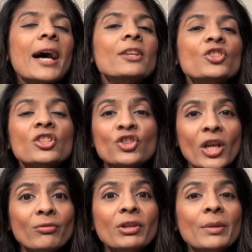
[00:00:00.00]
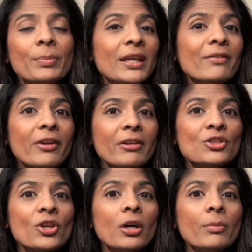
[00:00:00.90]
and just generally being
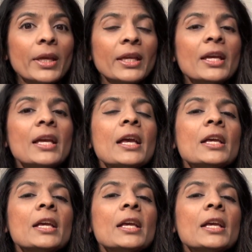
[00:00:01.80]
very charming.